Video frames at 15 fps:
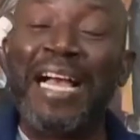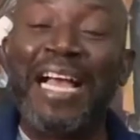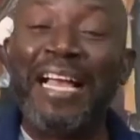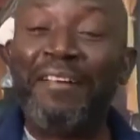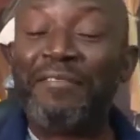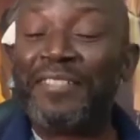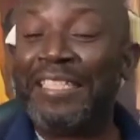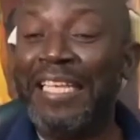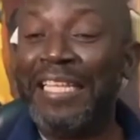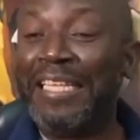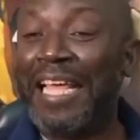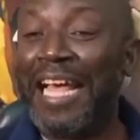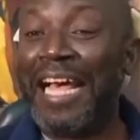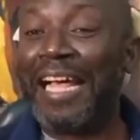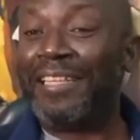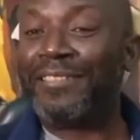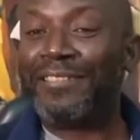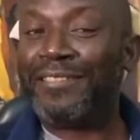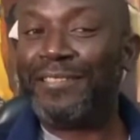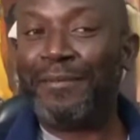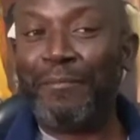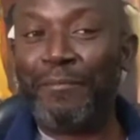I have seen
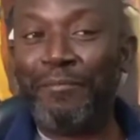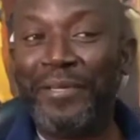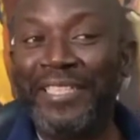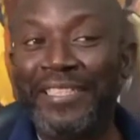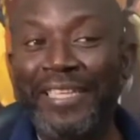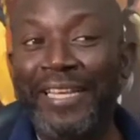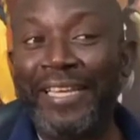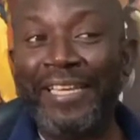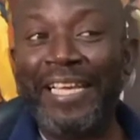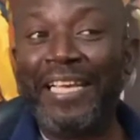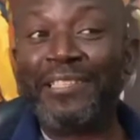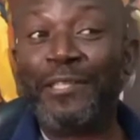art basically